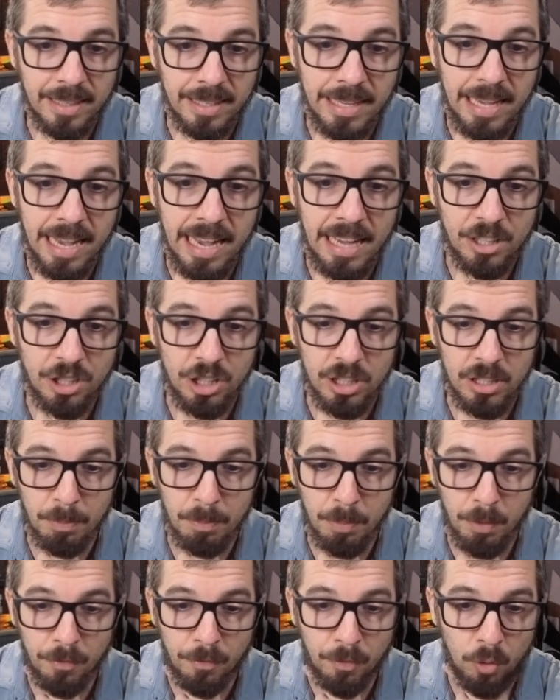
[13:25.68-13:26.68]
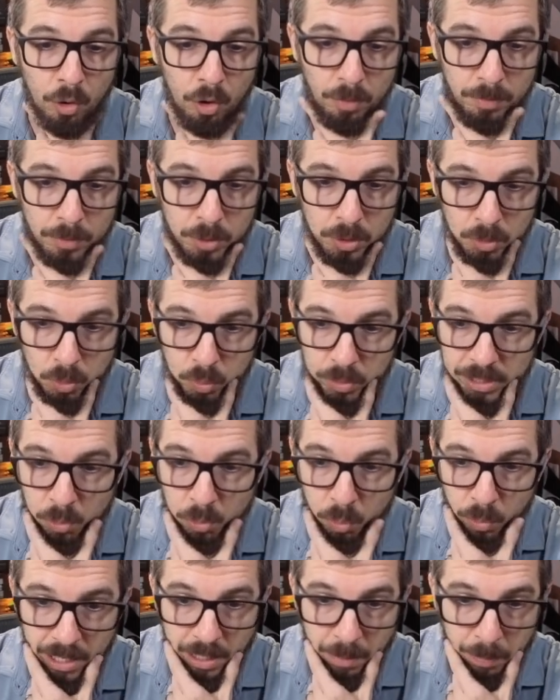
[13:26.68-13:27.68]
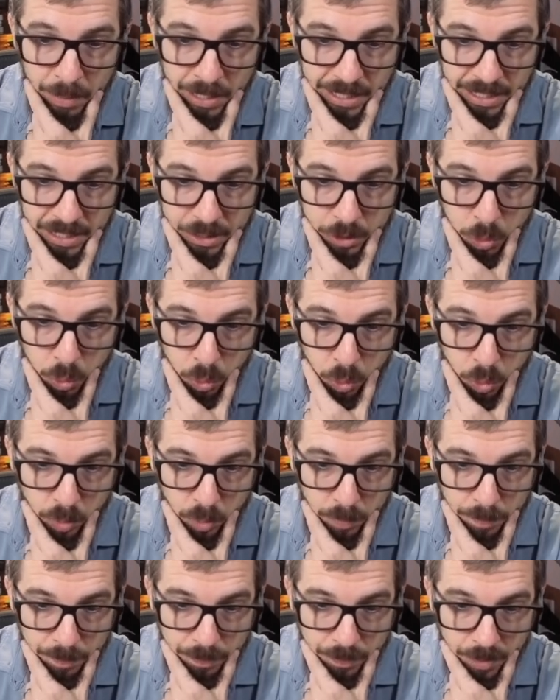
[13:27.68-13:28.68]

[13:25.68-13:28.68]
the agent performed with the Wikipedia tool.